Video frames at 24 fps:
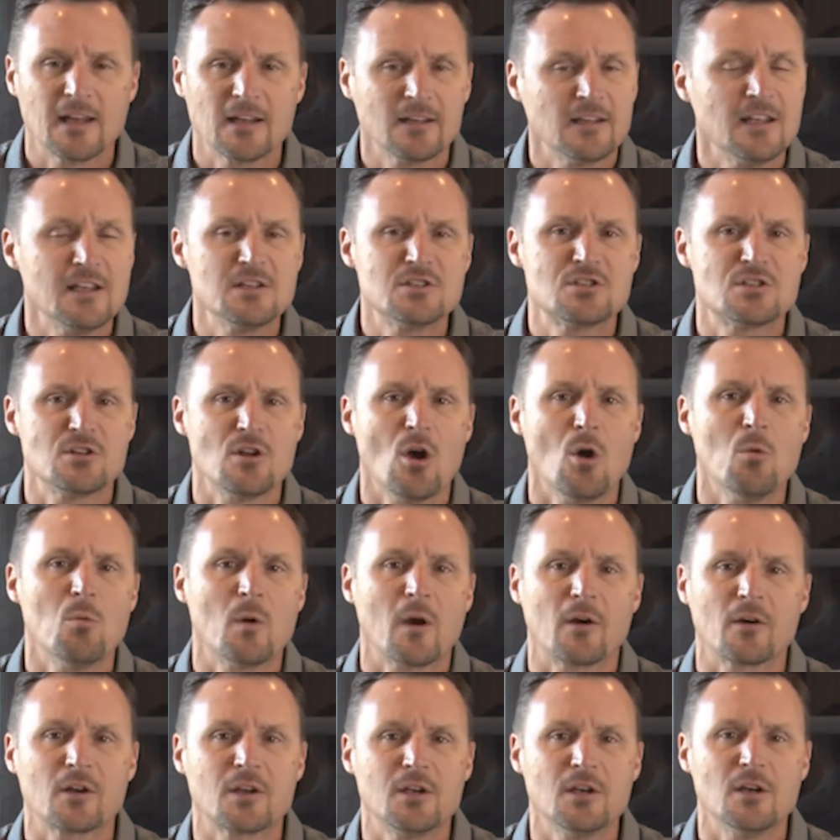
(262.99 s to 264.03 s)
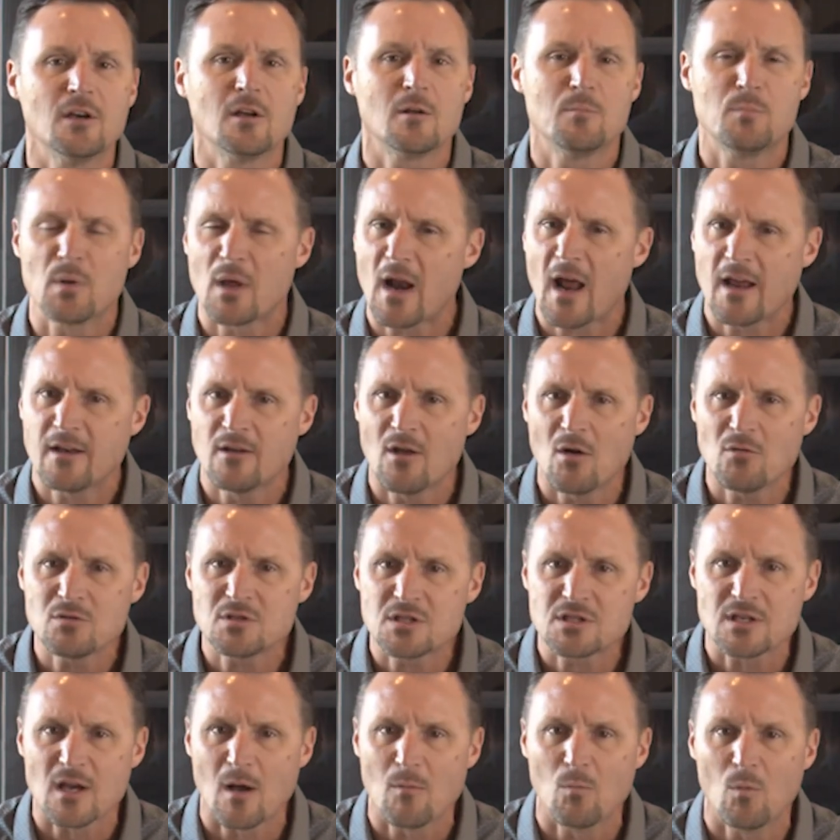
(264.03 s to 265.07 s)
It leads nowhere good. But I know
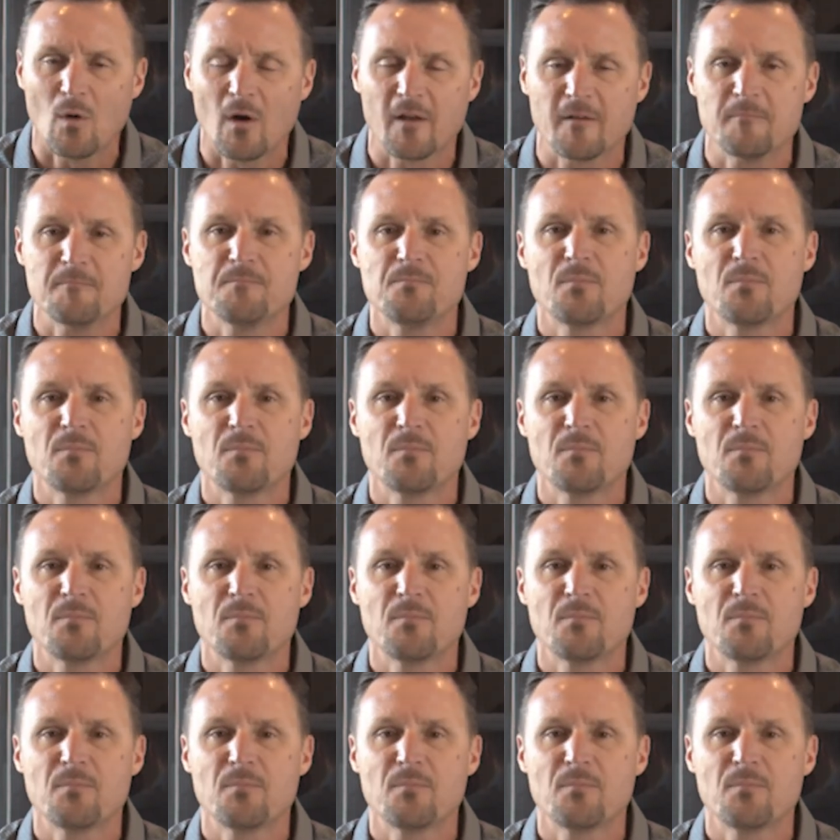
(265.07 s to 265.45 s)
someone